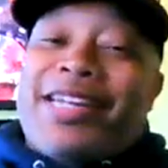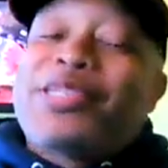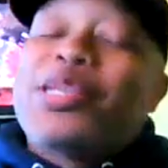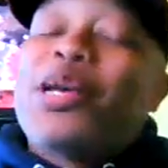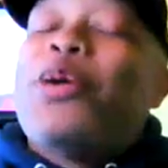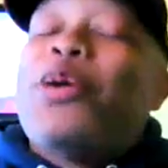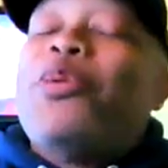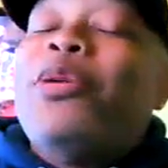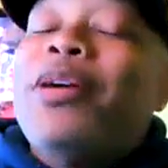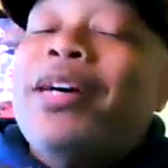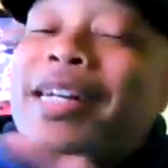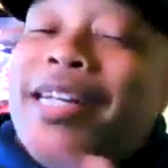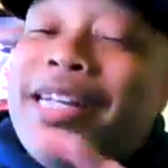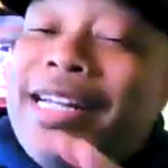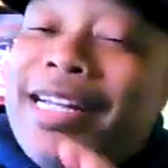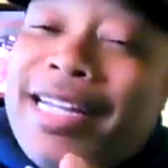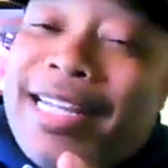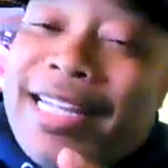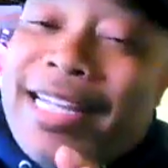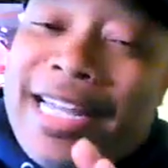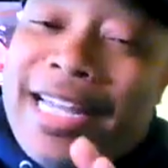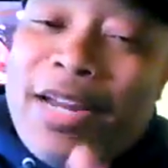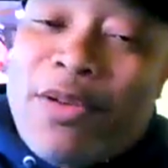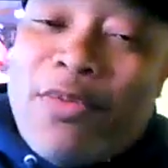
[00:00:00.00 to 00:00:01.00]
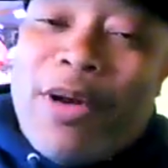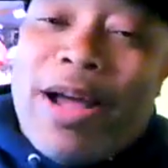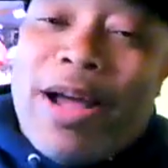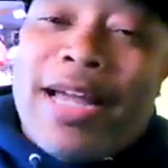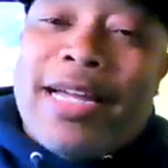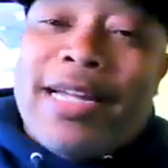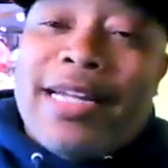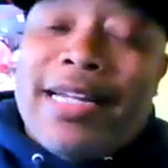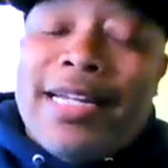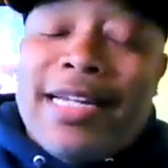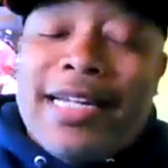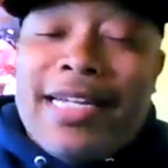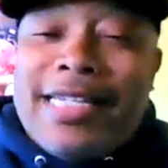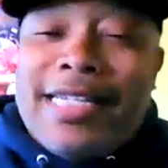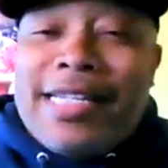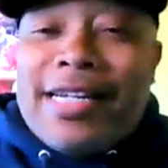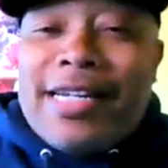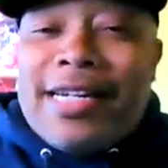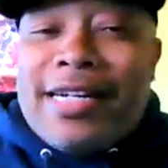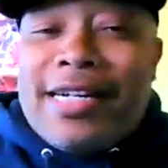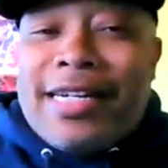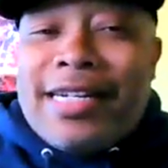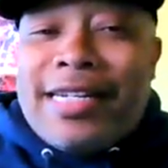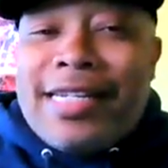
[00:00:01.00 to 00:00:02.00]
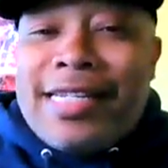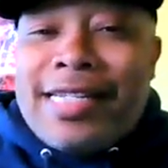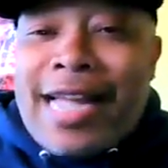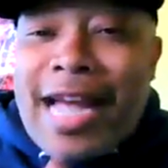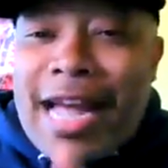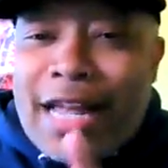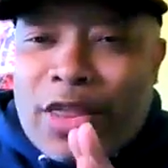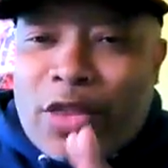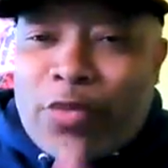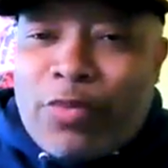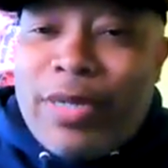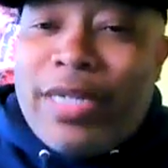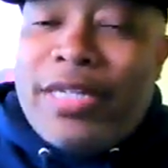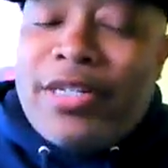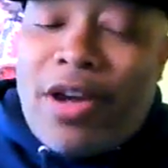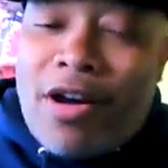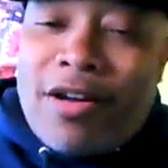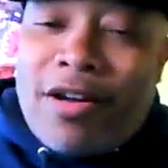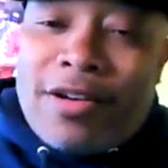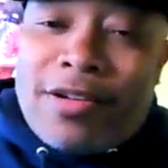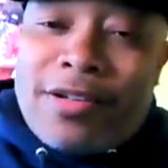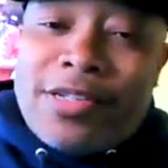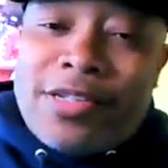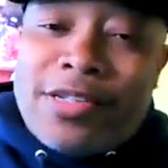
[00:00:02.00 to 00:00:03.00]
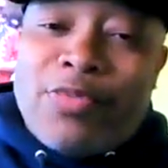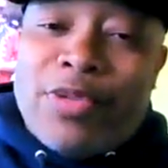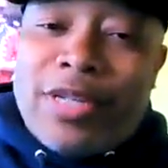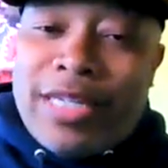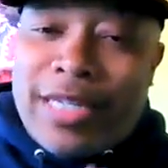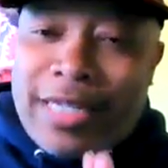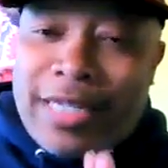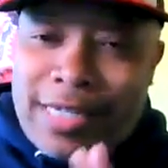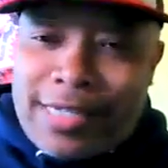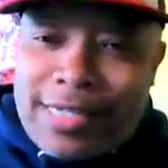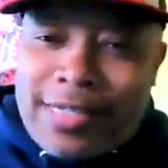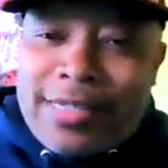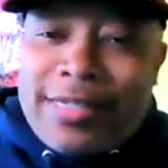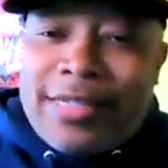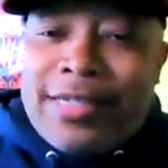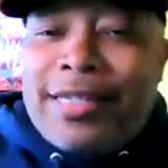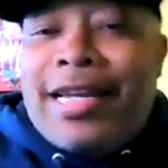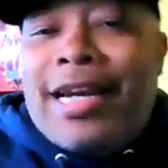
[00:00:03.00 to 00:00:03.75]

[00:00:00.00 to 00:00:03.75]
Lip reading: So anyway, he's got 3 daughters with Lisa.